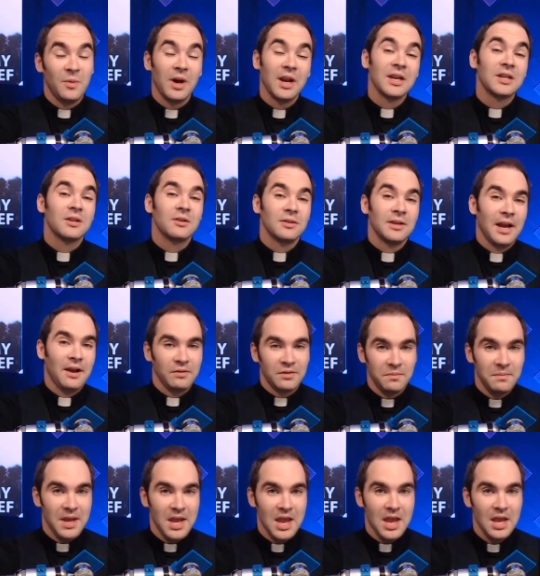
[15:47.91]
it turned out to
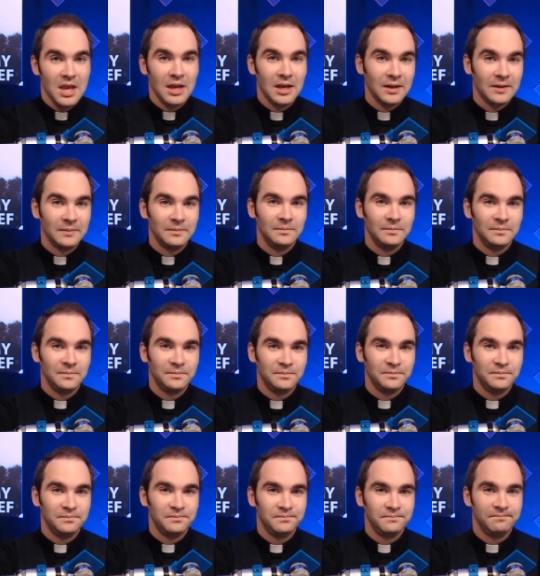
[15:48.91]
be.
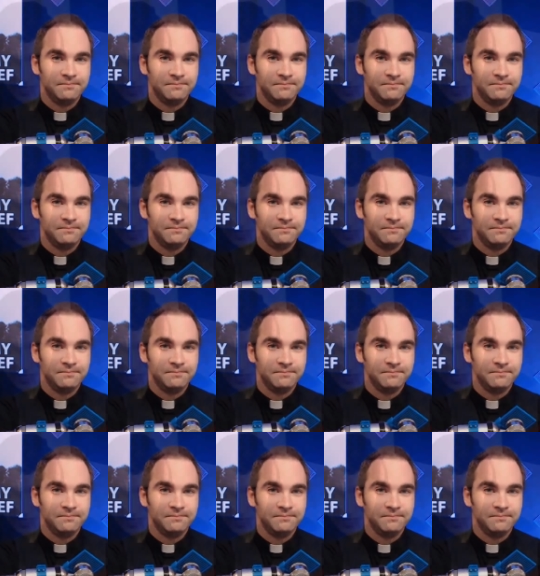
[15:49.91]
Yes.